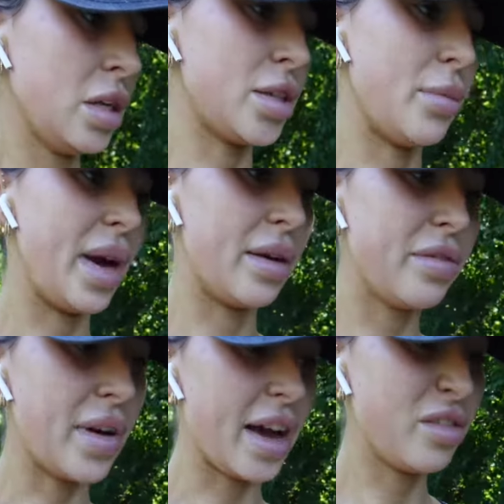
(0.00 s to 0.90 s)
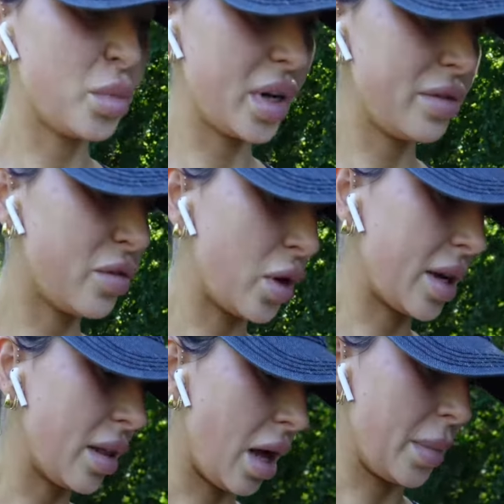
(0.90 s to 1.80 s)
So I ran 5.4
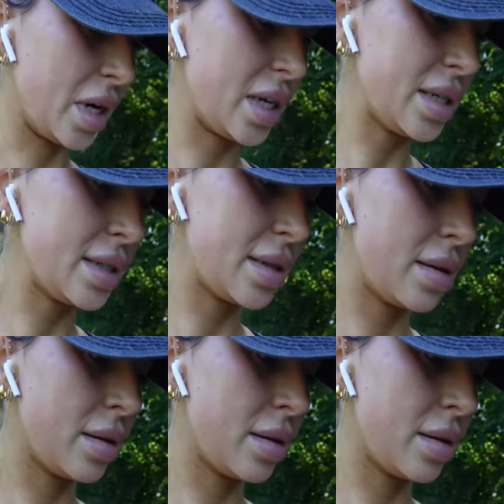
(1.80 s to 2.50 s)
kilometers.